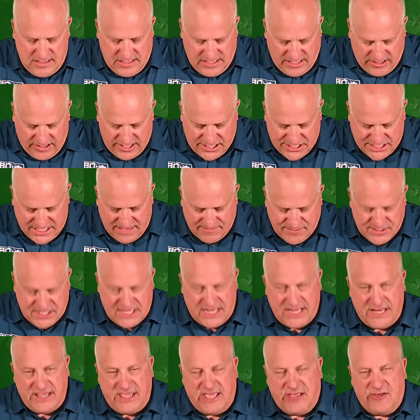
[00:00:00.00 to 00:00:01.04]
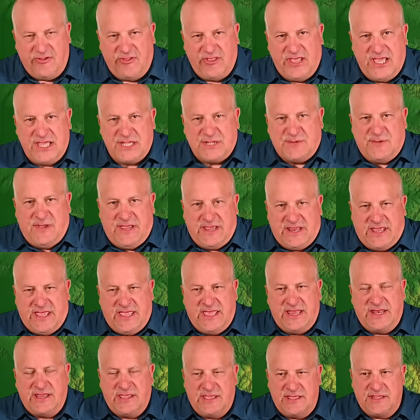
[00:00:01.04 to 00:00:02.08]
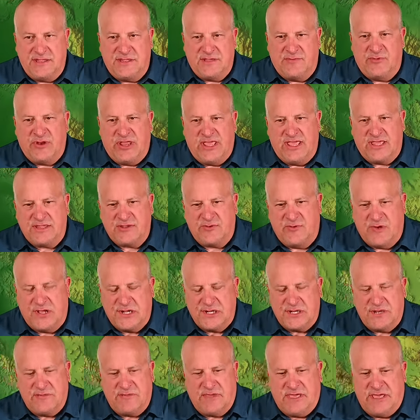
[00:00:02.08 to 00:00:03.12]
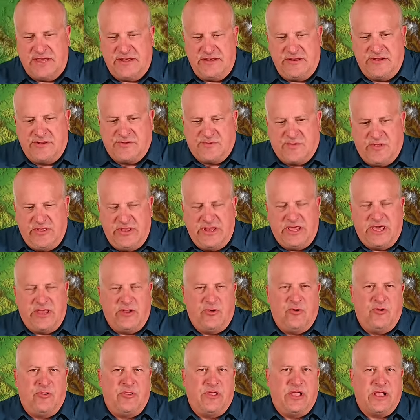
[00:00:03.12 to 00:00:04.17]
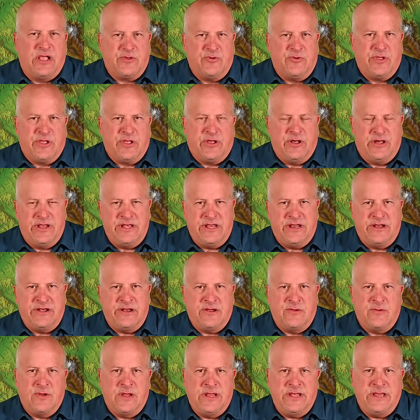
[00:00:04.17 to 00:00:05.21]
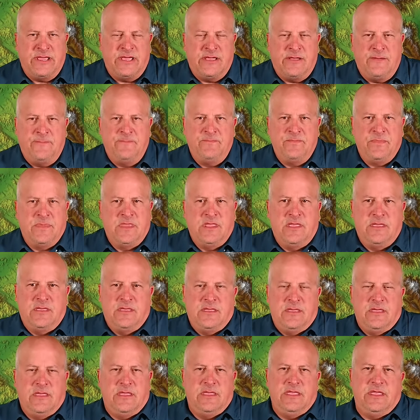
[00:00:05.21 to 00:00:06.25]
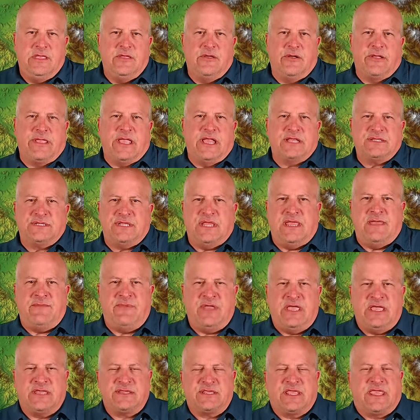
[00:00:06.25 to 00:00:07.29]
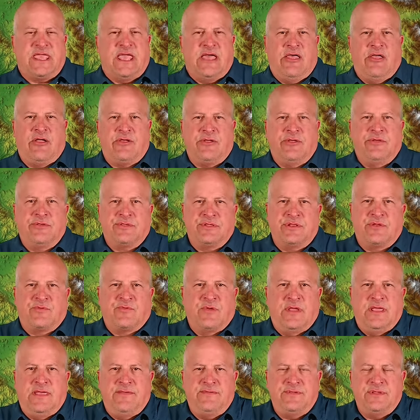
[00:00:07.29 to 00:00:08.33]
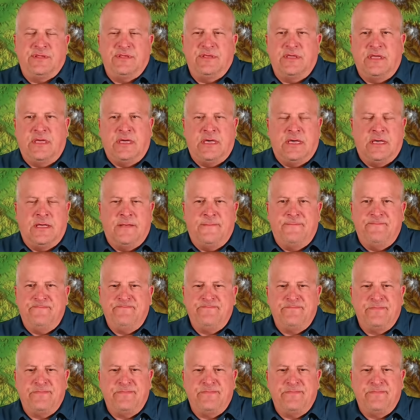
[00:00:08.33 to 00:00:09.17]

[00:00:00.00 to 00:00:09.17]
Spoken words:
You know, I skipped San Diego last week, and I had someone ask a question about it. There's really not a whole lot going on down there right now. You can go catch sand bass, caligos on the reefs. There's